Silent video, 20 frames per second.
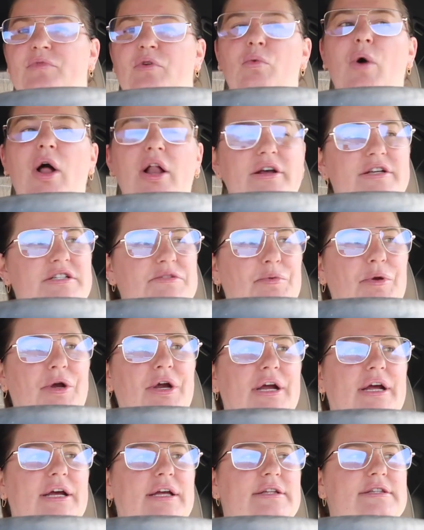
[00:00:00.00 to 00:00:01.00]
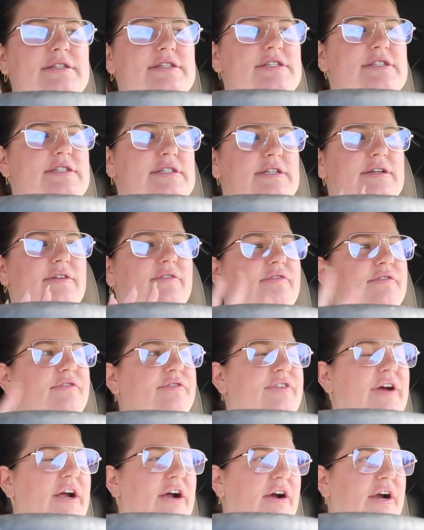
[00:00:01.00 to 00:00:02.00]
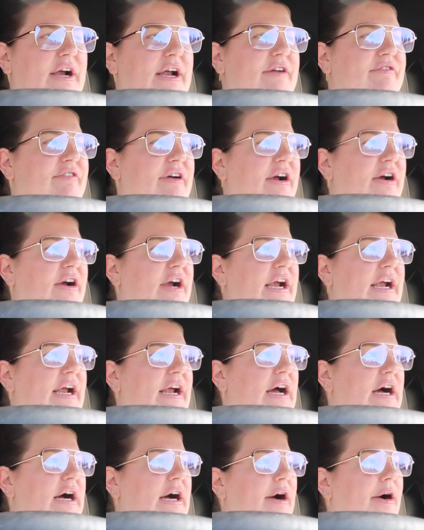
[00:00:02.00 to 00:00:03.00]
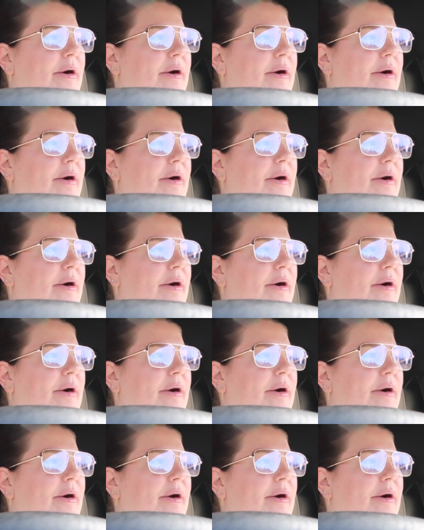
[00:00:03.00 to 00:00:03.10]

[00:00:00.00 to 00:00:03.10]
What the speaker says: well experienced, very, very, I